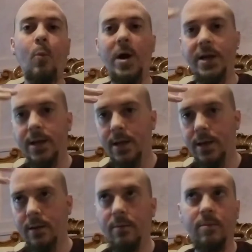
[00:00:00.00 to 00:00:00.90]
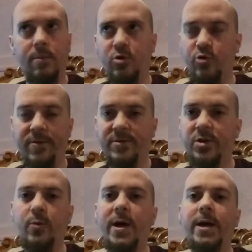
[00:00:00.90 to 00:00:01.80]
when he
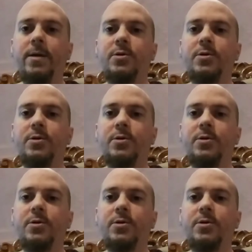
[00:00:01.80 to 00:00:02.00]
drifts away